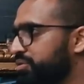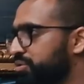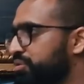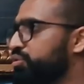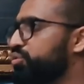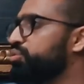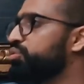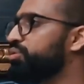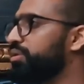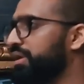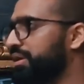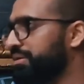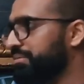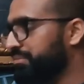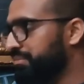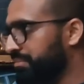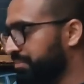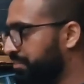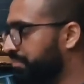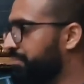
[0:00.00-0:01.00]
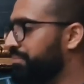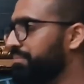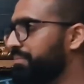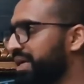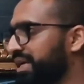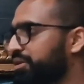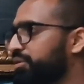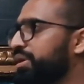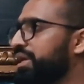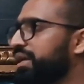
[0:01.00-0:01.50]
to
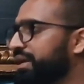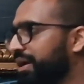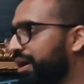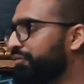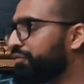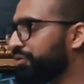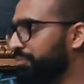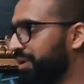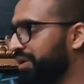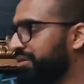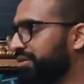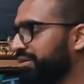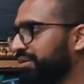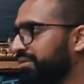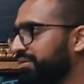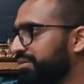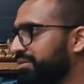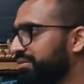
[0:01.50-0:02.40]
make your hereafter better,